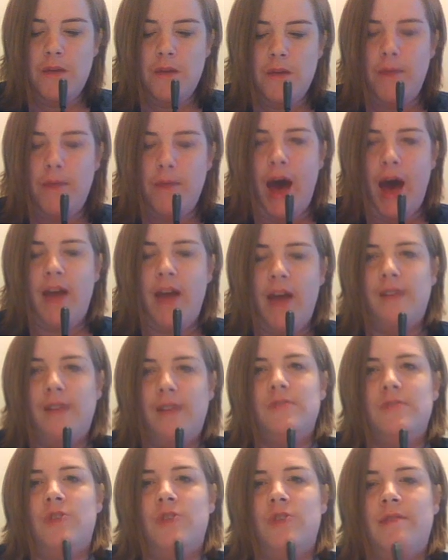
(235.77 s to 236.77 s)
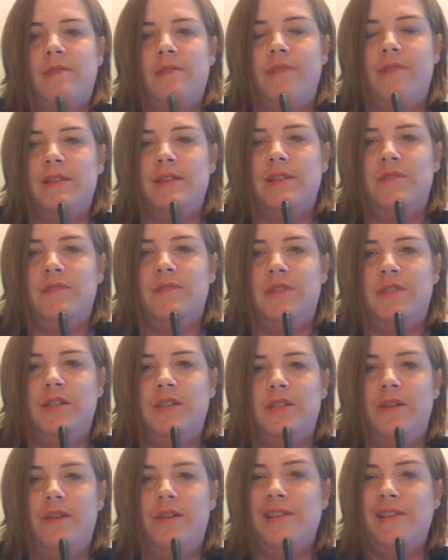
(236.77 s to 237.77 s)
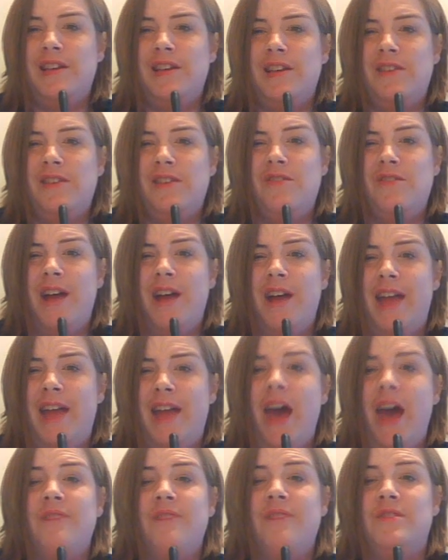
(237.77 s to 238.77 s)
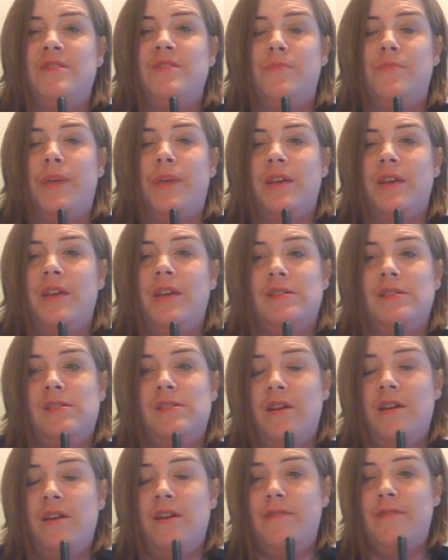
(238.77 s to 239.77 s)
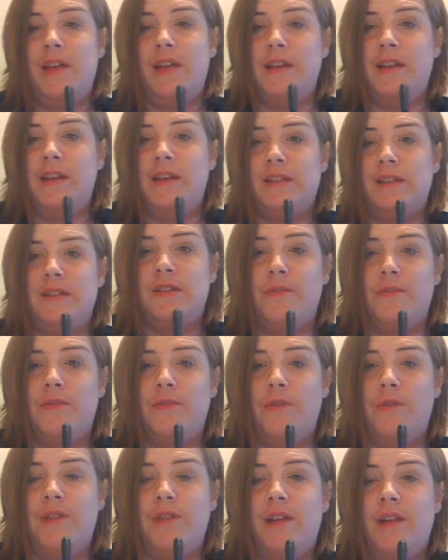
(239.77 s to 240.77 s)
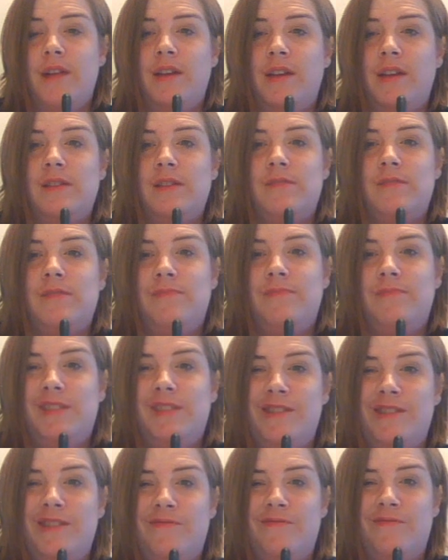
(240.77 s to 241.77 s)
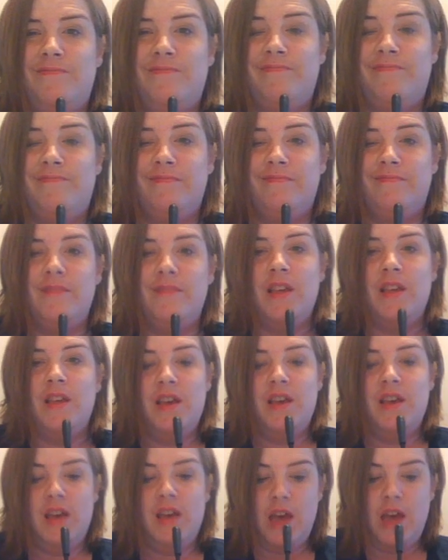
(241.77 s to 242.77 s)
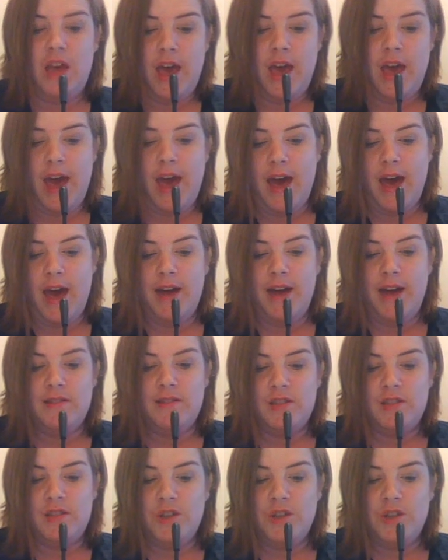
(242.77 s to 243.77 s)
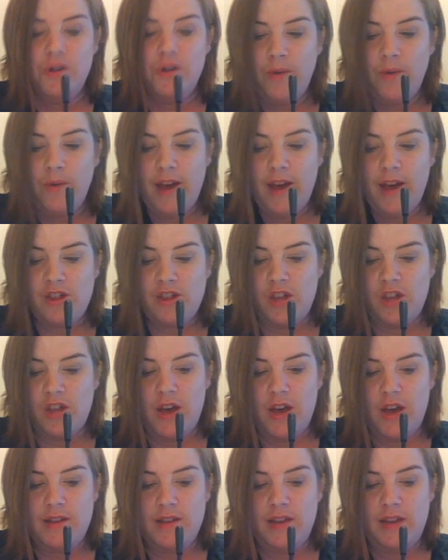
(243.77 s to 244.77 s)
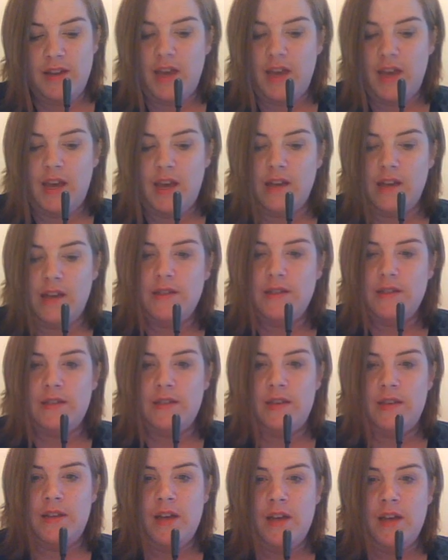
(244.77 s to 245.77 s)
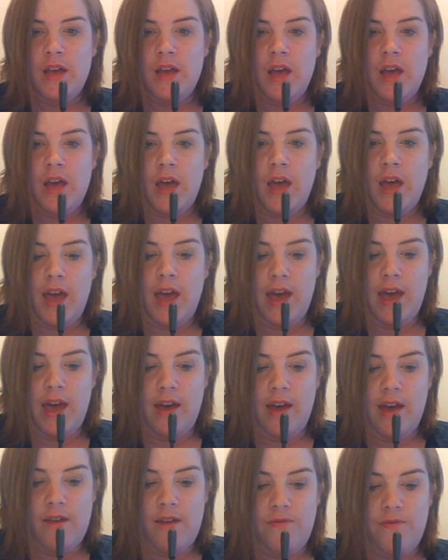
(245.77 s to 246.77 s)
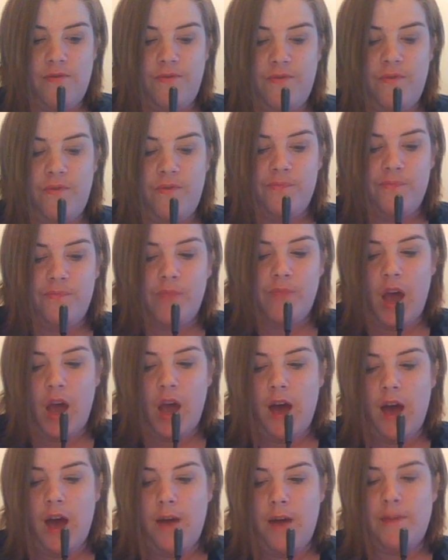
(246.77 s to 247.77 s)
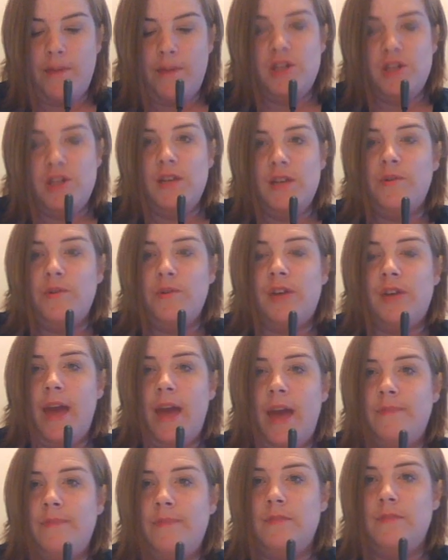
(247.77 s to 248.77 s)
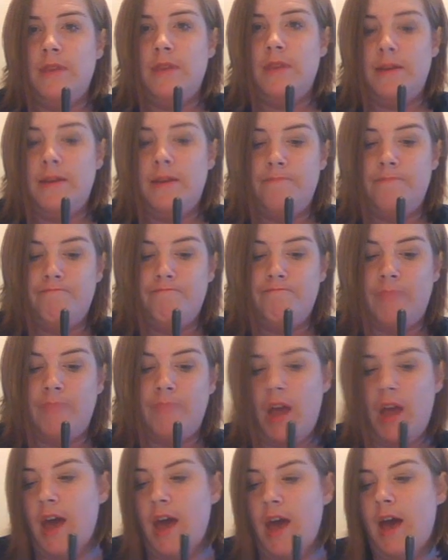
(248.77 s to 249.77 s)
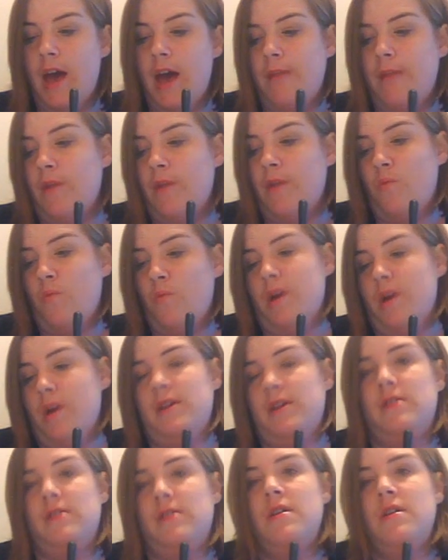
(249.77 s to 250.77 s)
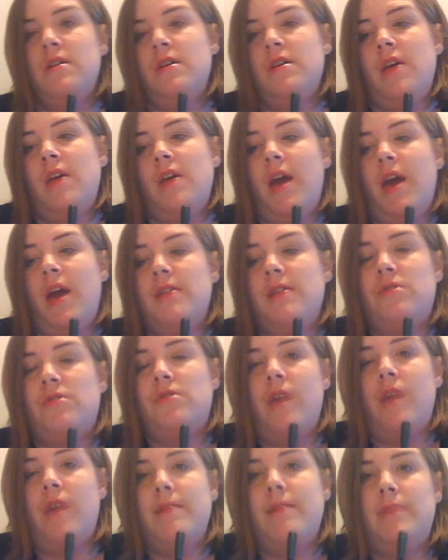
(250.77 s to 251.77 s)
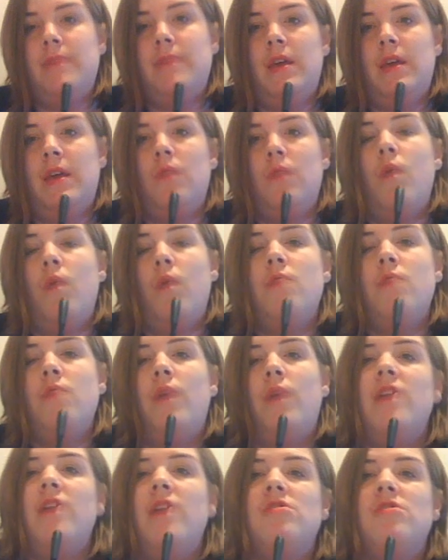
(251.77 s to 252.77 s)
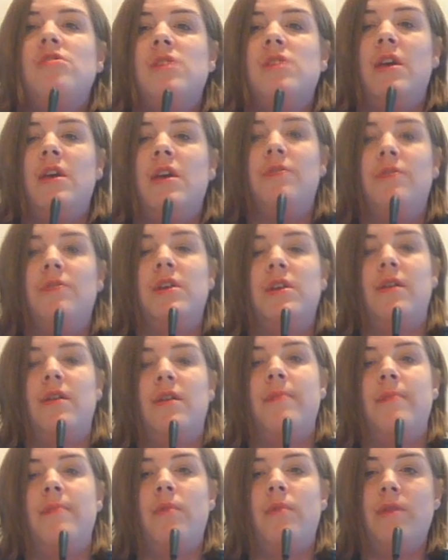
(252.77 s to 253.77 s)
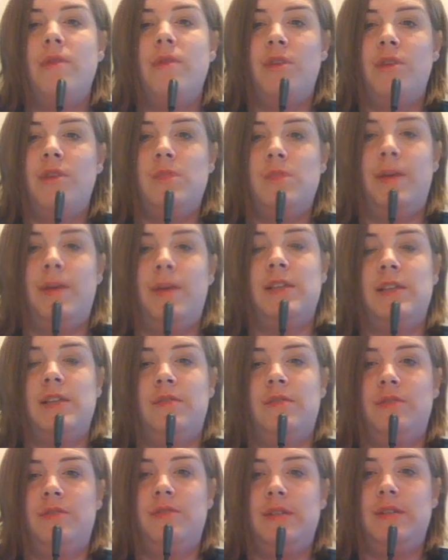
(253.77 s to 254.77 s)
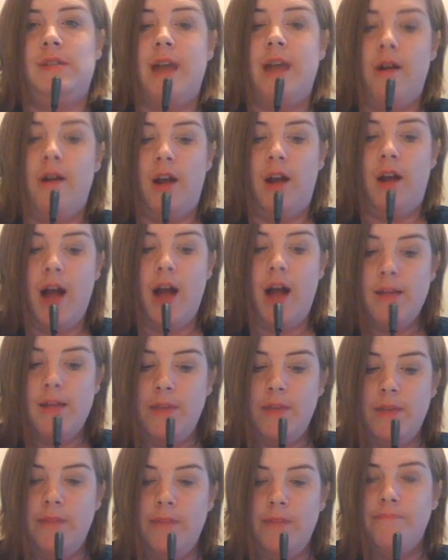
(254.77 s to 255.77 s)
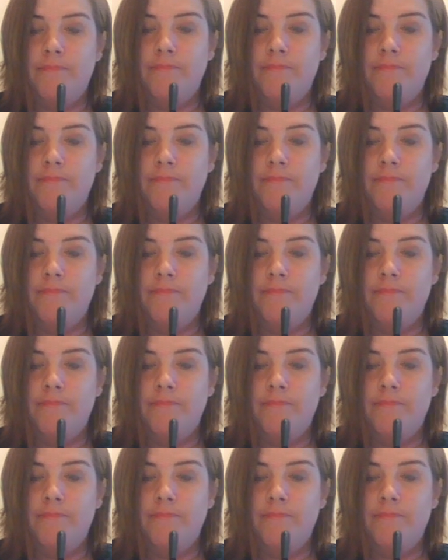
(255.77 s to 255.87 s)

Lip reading: But I also drive defensively too. I think you kind of have to because of the idiots the road nowadays. So, and the third question is, if a genie were to come to me and wanted and grant me one wish, he only could grant me one wish because it was a sour economy.